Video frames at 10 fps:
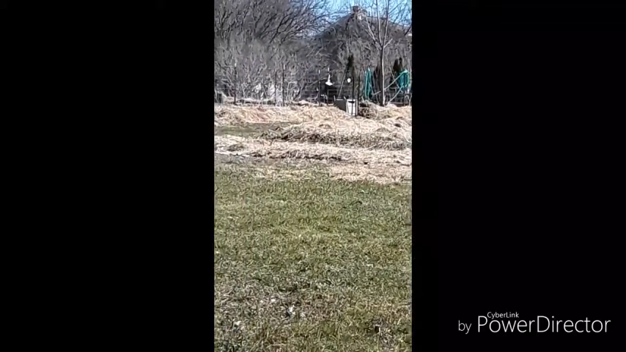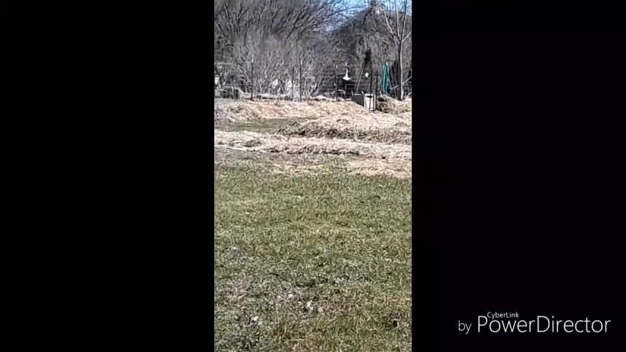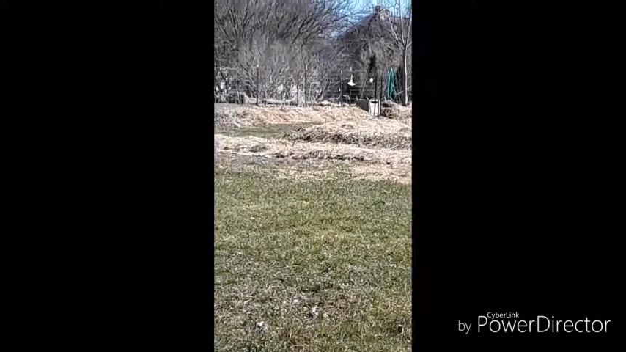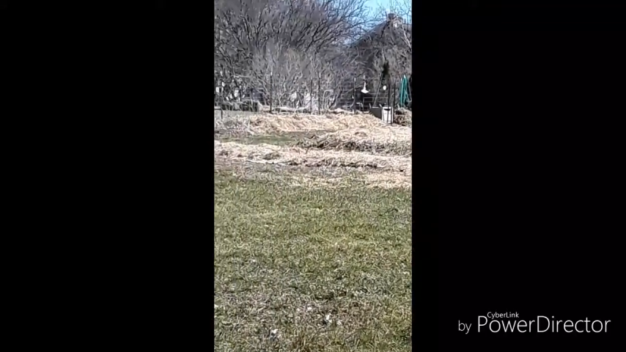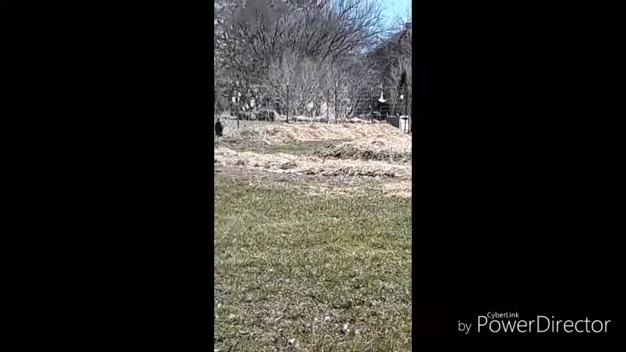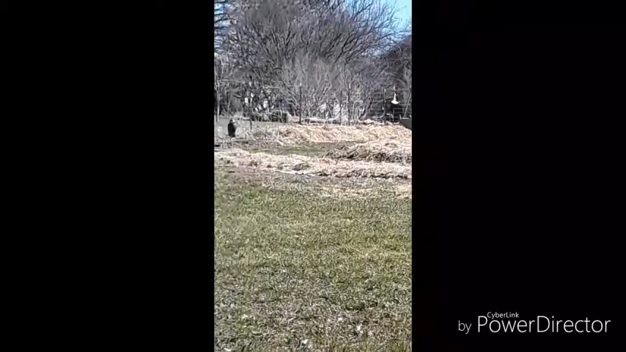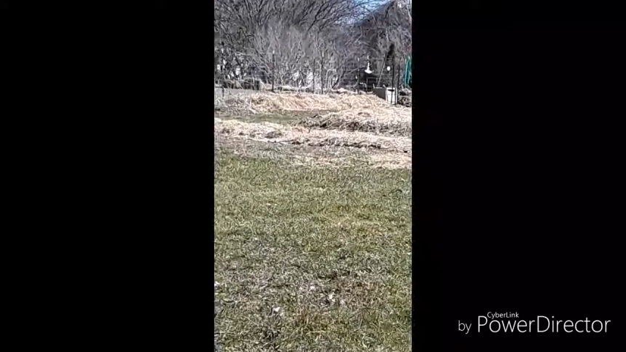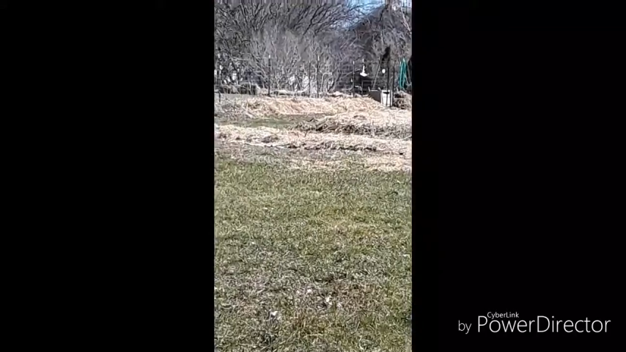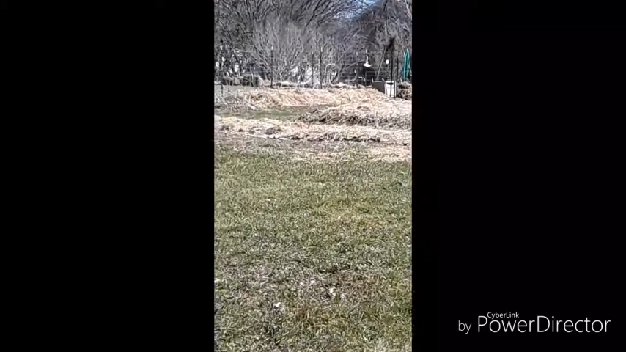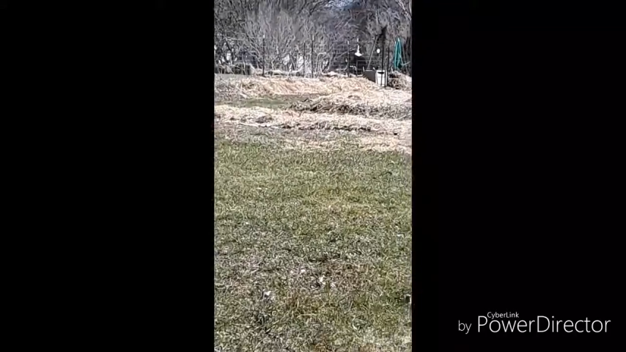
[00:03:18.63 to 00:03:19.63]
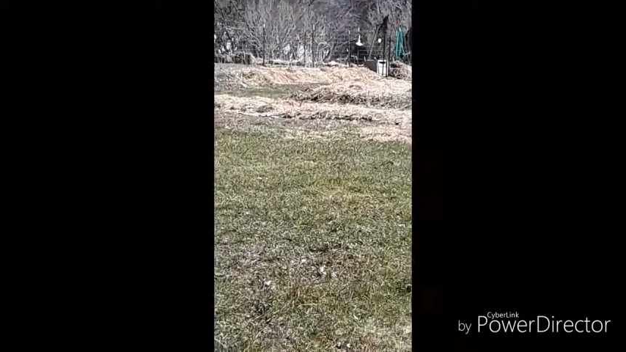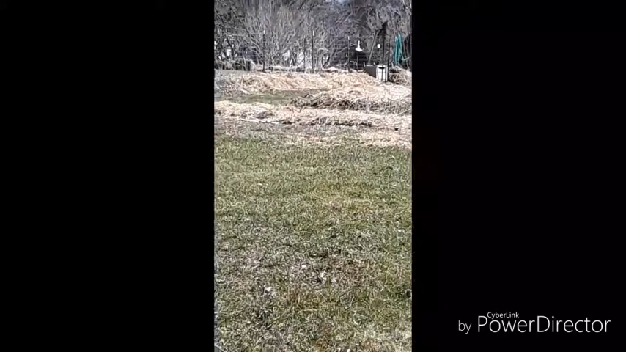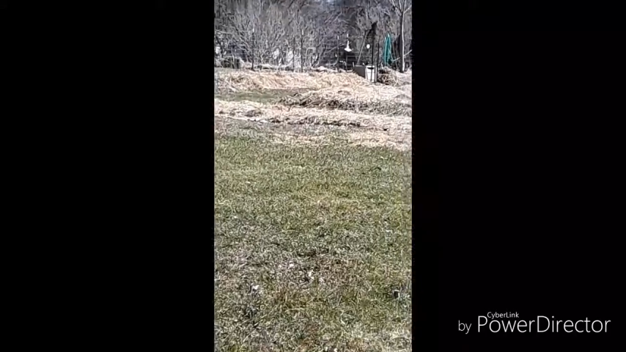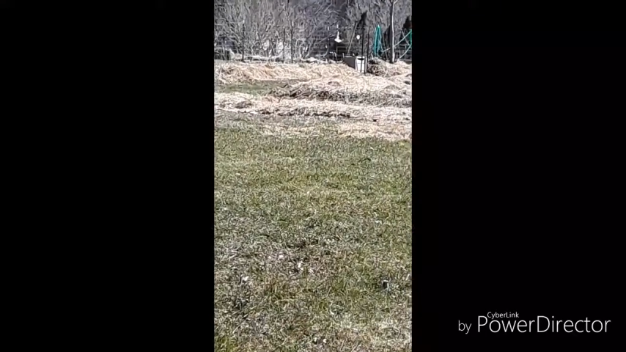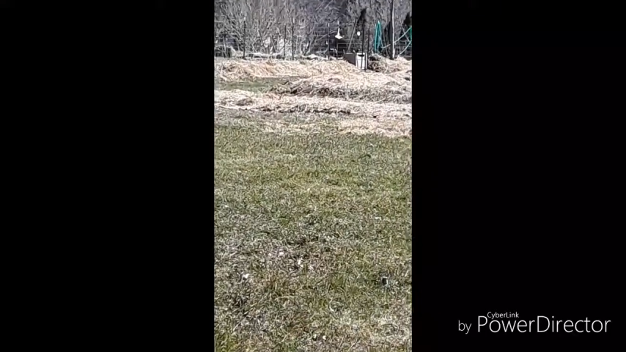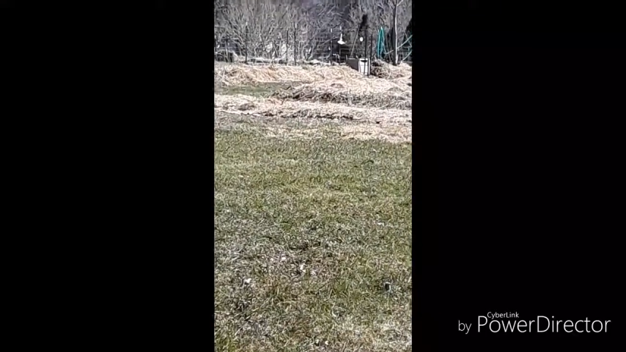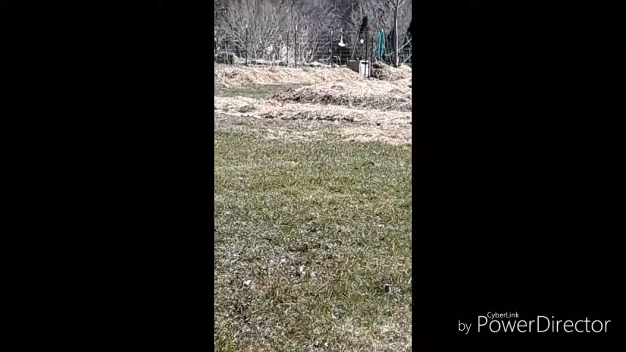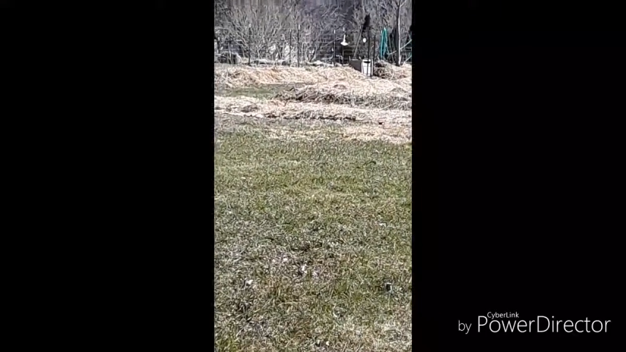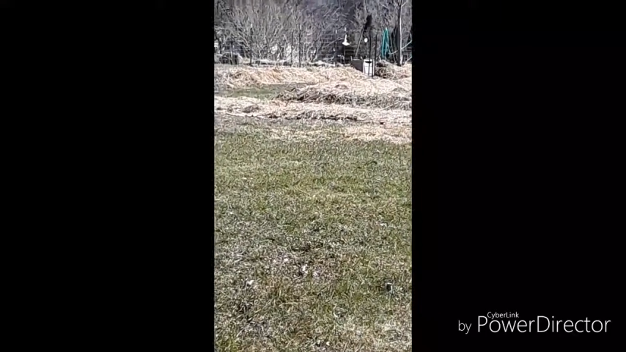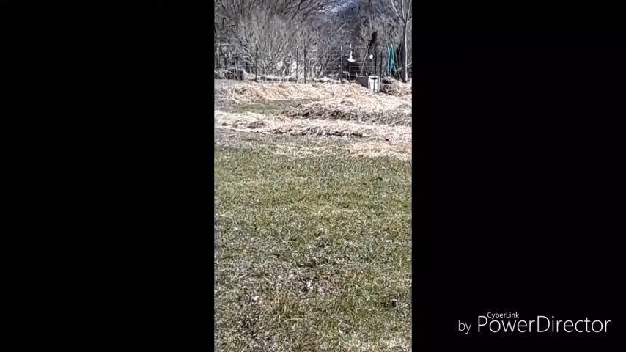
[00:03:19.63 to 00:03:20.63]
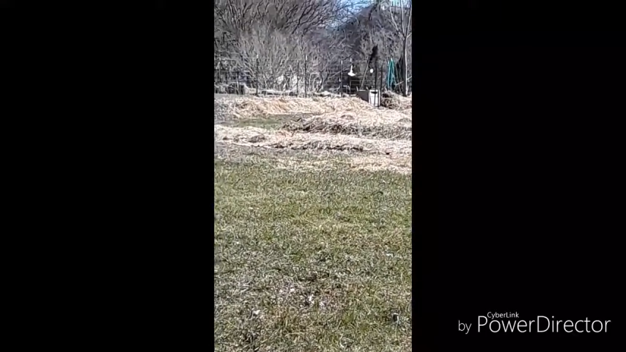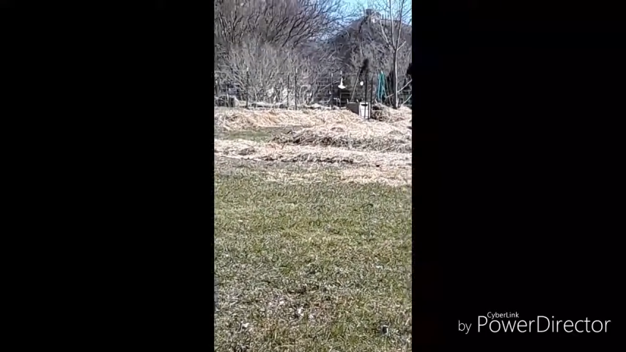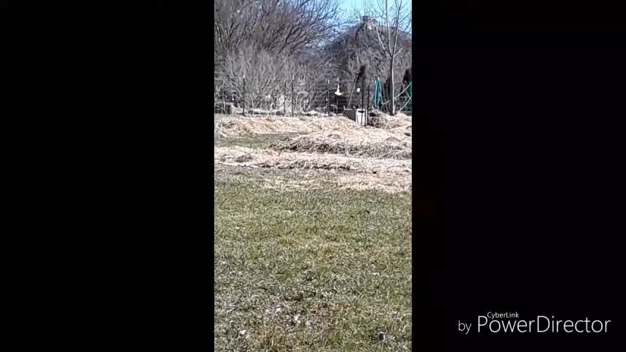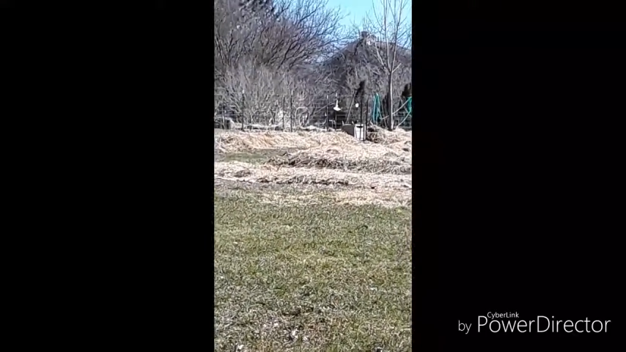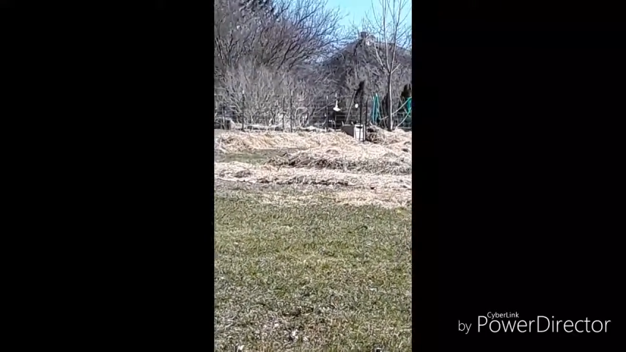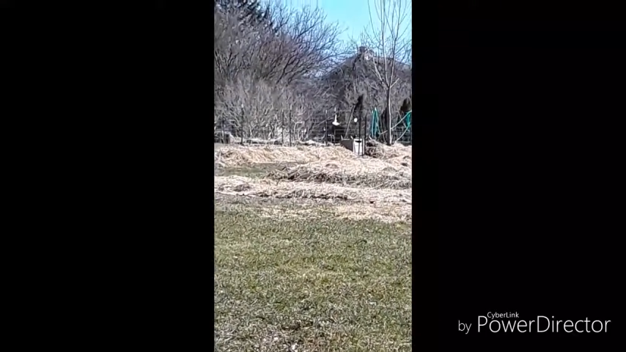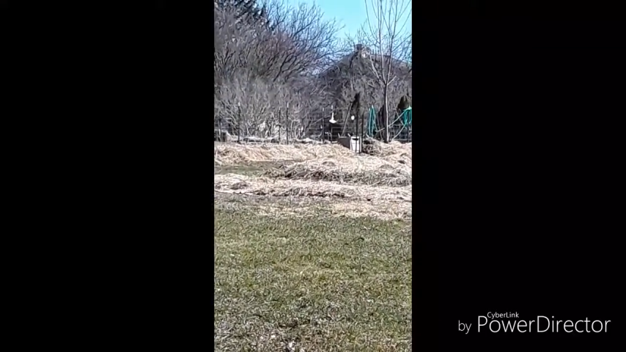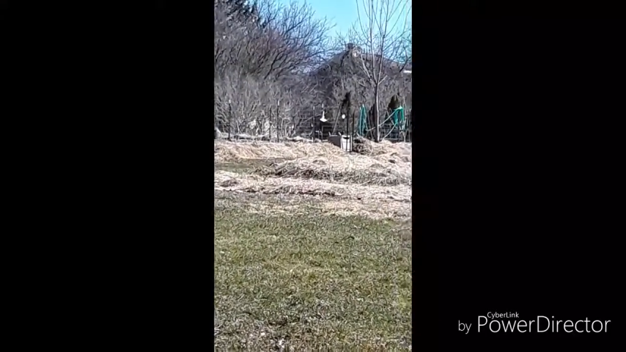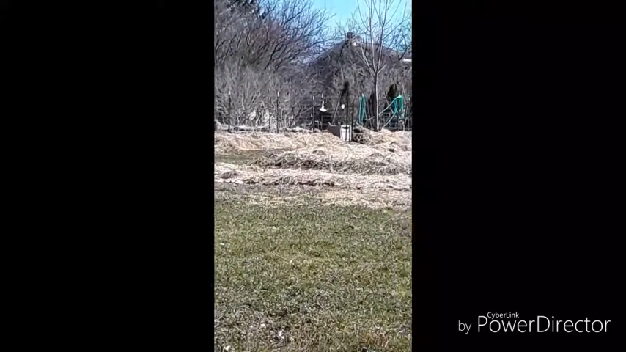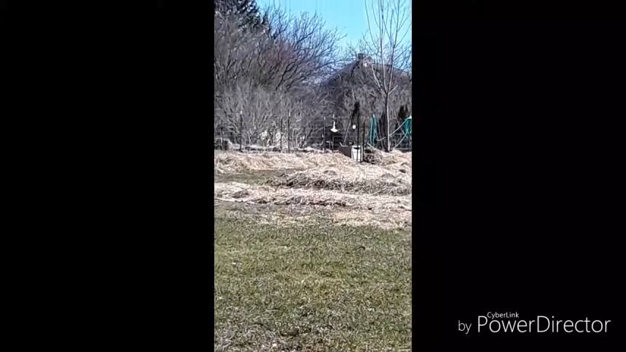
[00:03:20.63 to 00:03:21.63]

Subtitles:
[unreadable: no face in view]